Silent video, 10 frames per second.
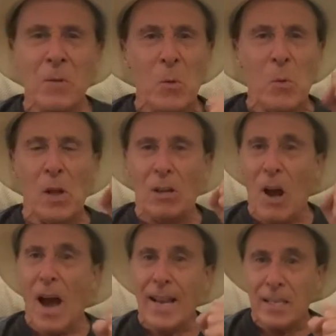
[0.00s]
Well,
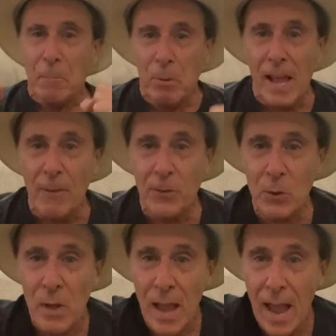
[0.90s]
God has a plan for
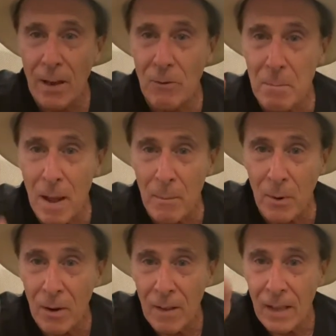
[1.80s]
you. And
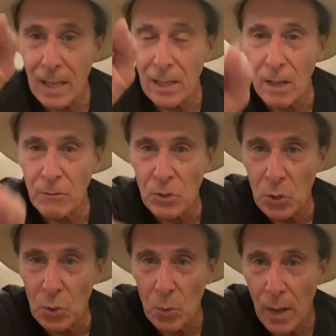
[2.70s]
remember, He loves
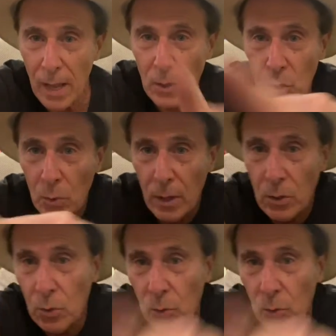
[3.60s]
you and you and you